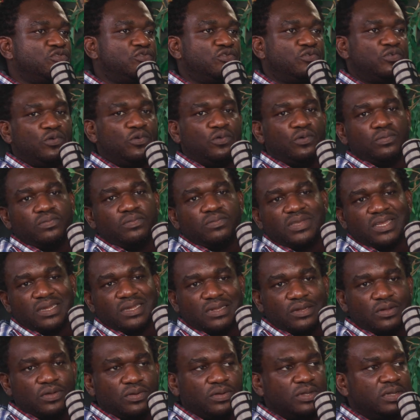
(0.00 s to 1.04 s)
to
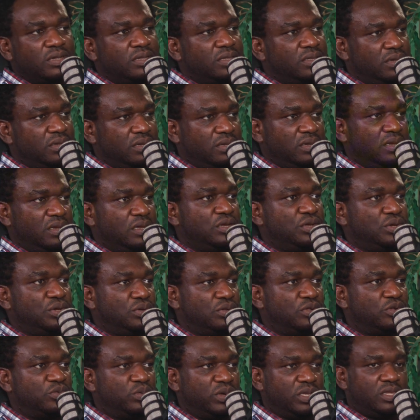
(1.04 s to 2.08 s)
discuss these
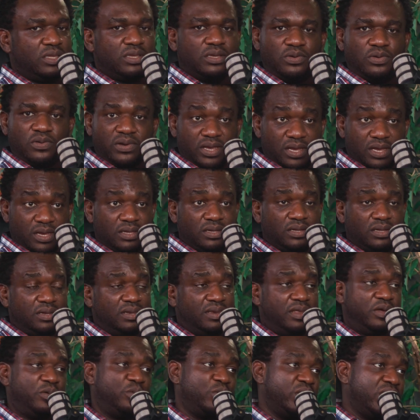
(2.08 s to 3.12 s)
issues with your kids
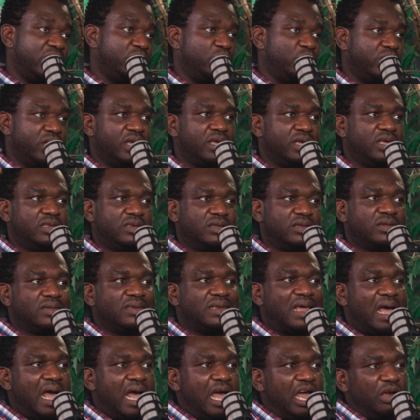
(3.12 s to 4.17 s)
in a way where it
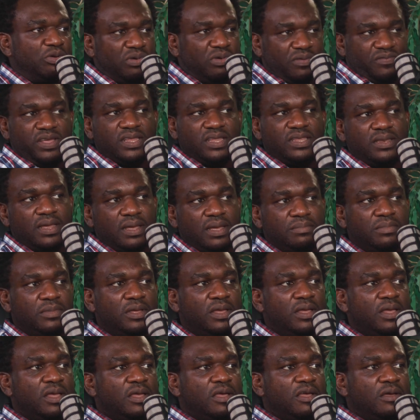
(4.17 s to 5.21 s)
doesn't aggravate them,
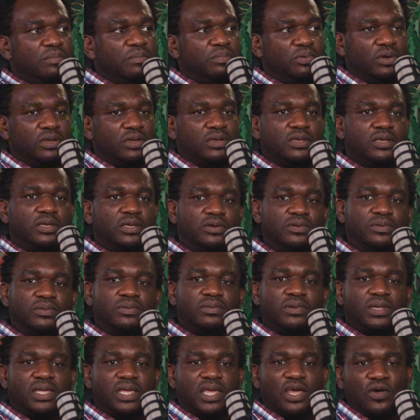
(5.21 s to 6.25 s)
but it
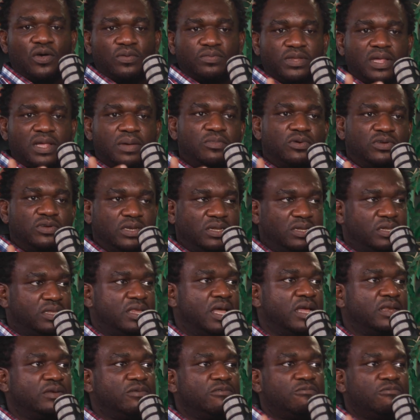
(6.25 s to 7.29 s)
helps them
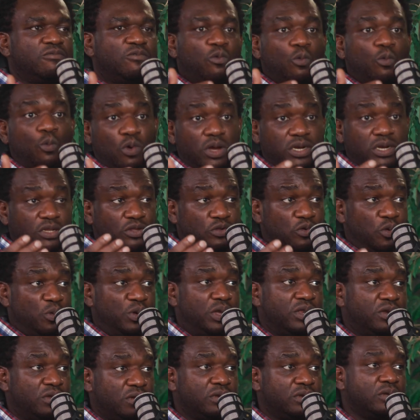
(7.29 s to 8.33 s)
understand what is
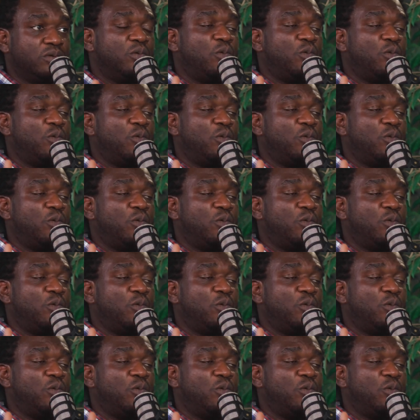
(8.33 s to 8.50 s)
going on,